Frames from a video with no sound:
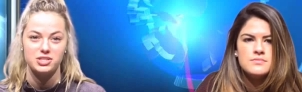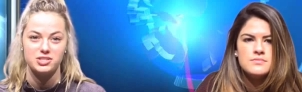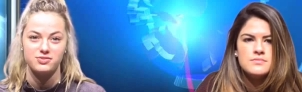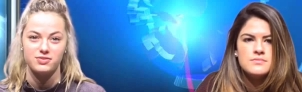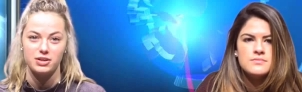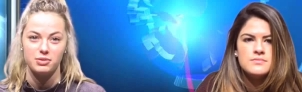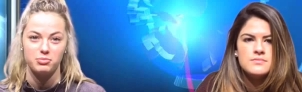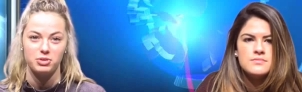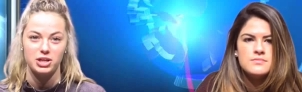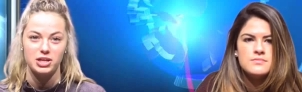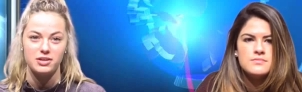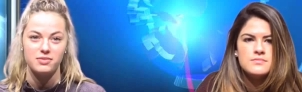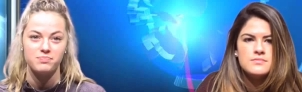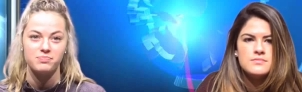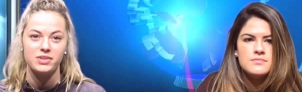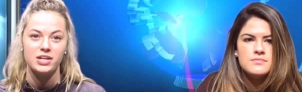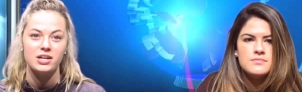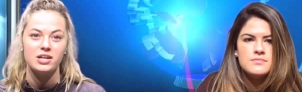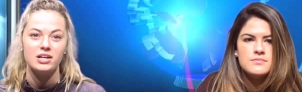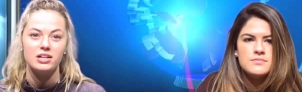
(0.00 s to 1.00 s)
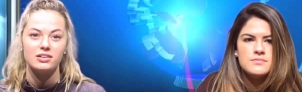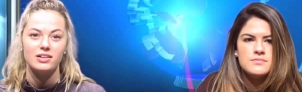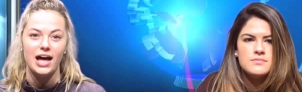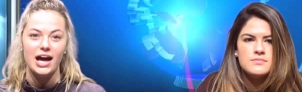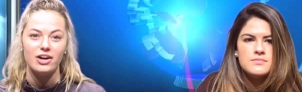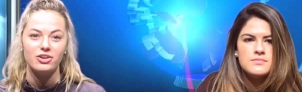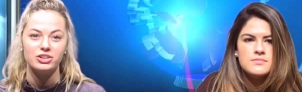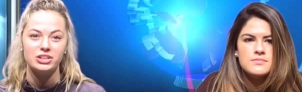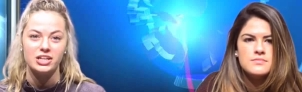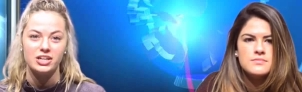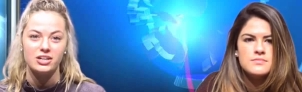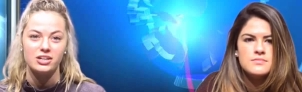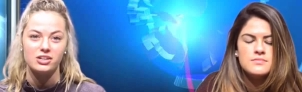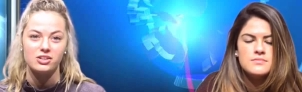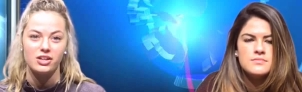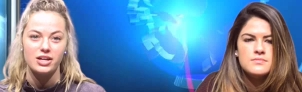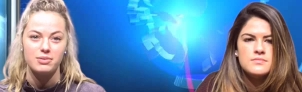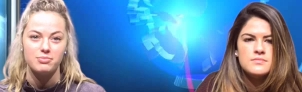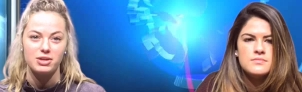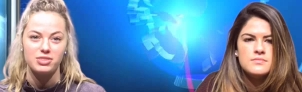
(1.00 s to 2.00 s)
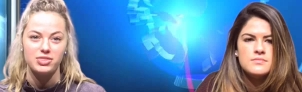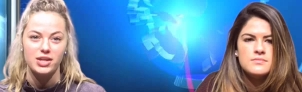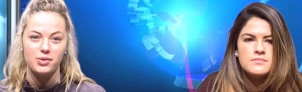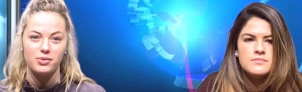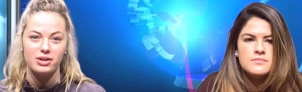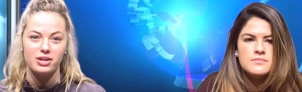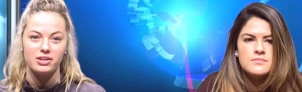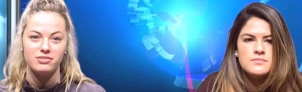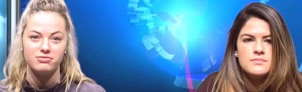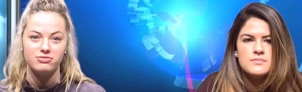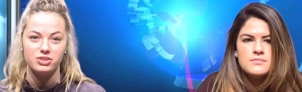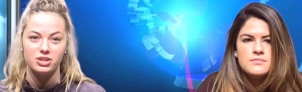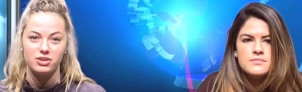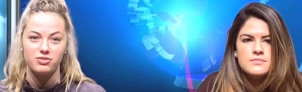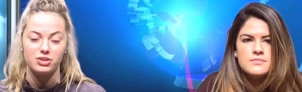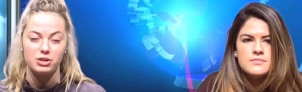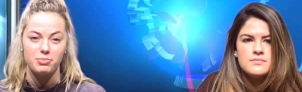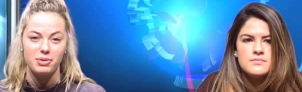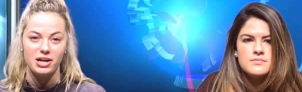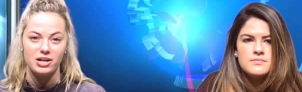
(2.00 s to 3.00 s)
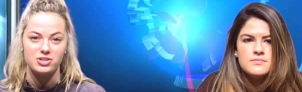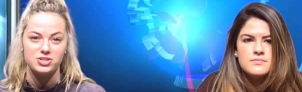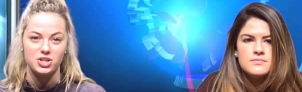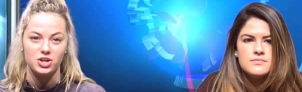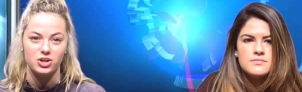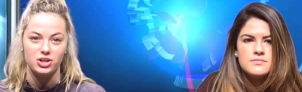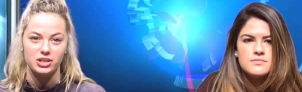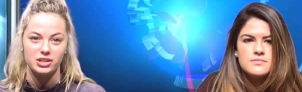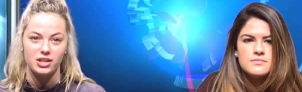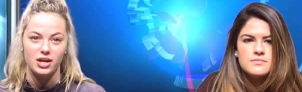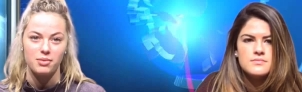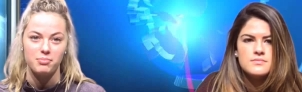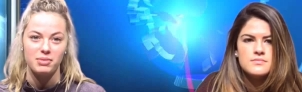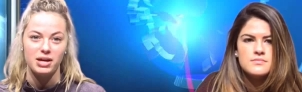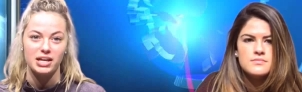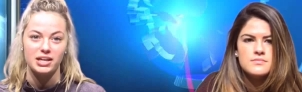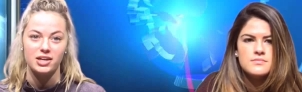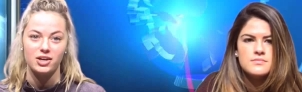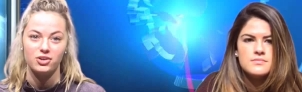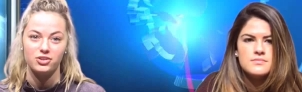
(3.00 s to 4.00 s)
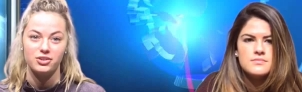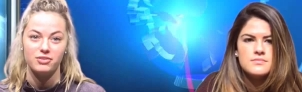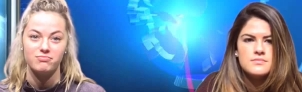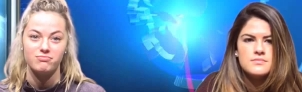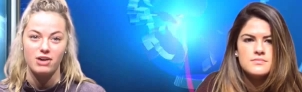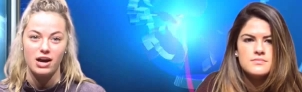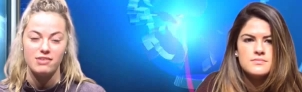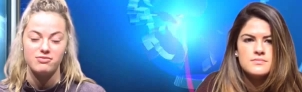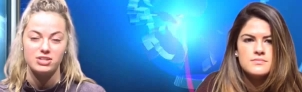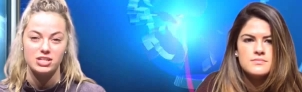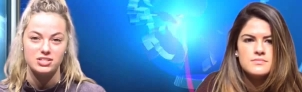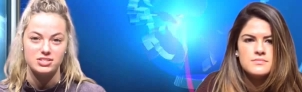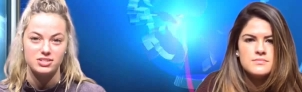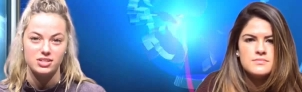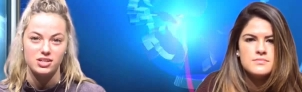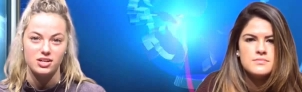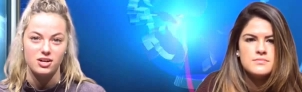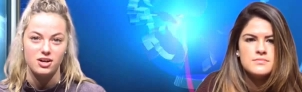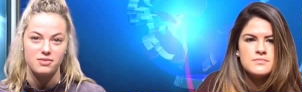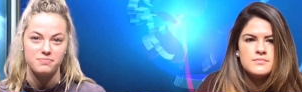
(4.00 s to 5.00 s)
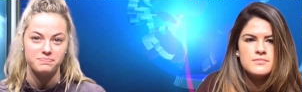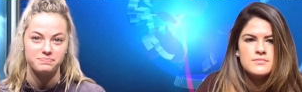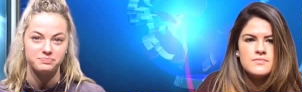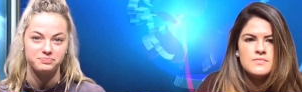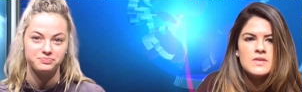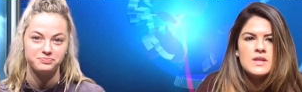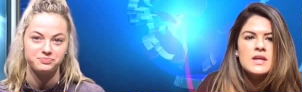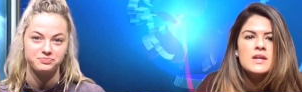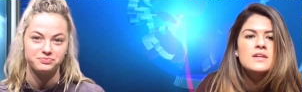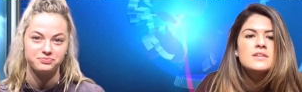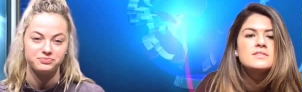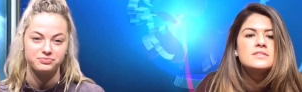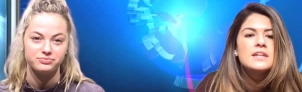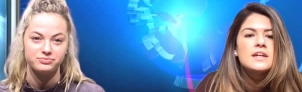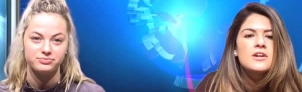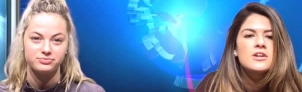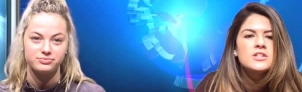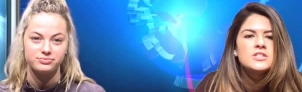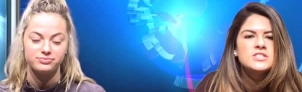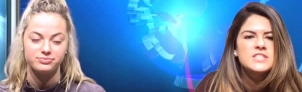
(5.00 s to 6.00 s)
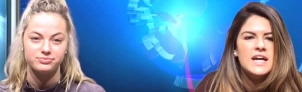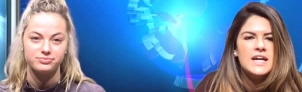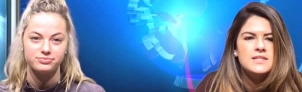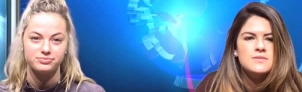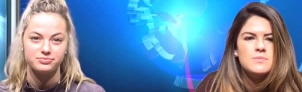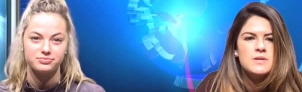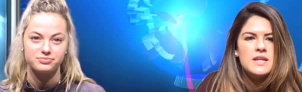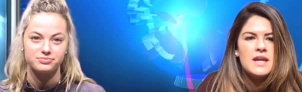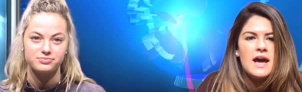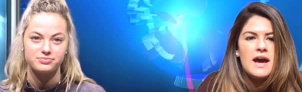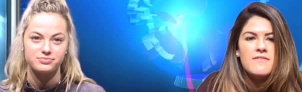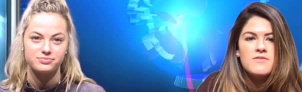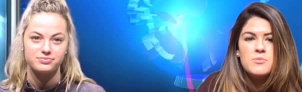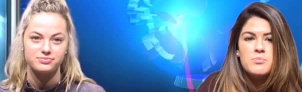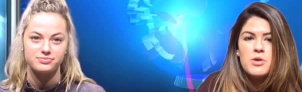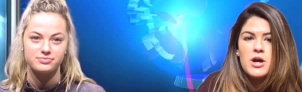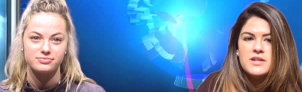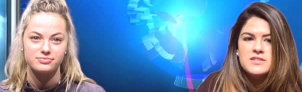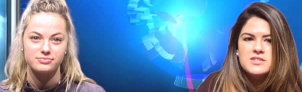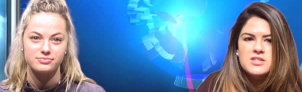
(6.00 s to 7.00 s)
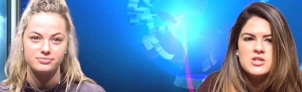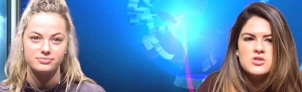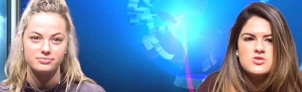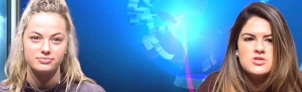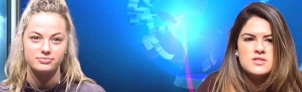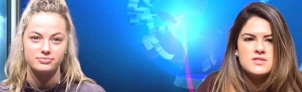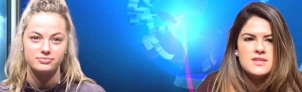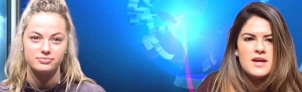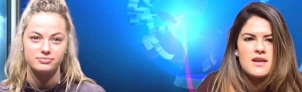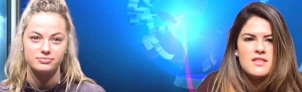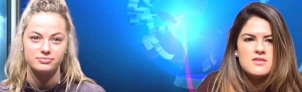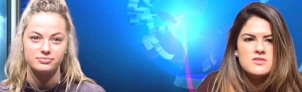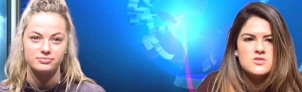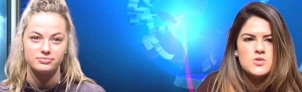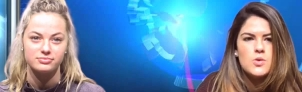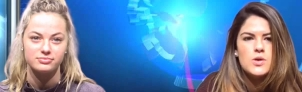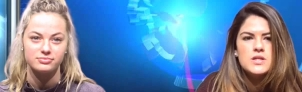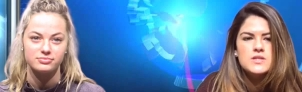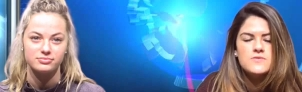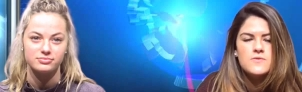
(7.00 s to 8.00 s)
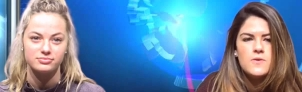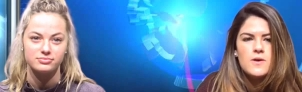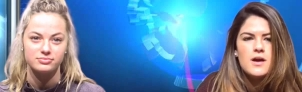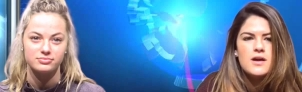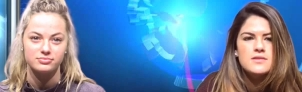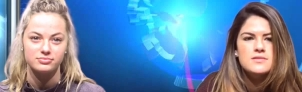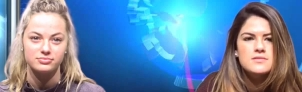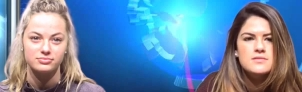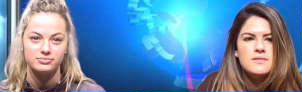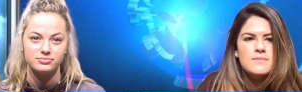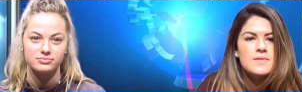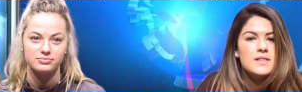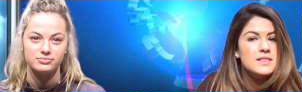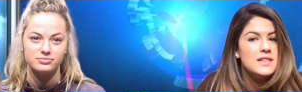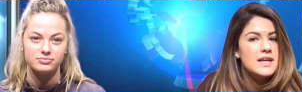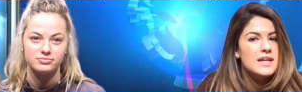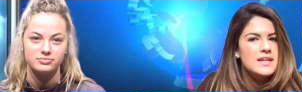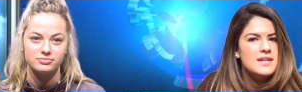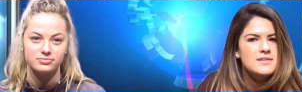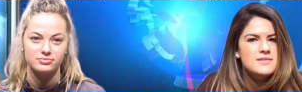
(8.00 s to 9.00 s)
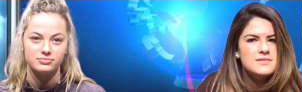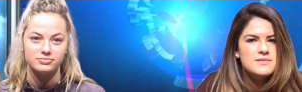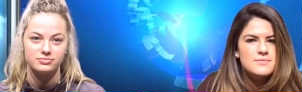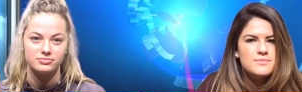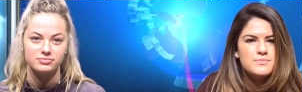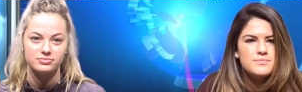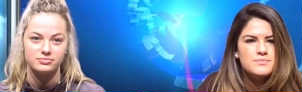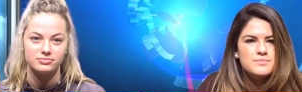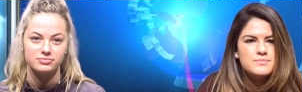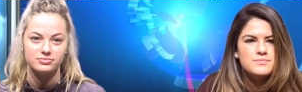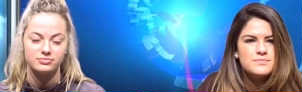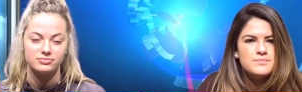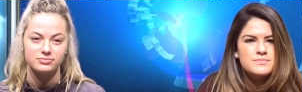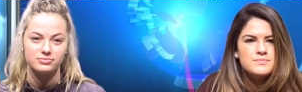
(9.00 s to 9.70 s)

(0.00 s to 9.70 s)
Speaker 1: for you in this family. Lyle and Eric claimed that they were in fear of their parents hurting them and killed them five days later.
Speaker 2: Sierra and Jasmine have the prosecution side of the stories for us. Ladies?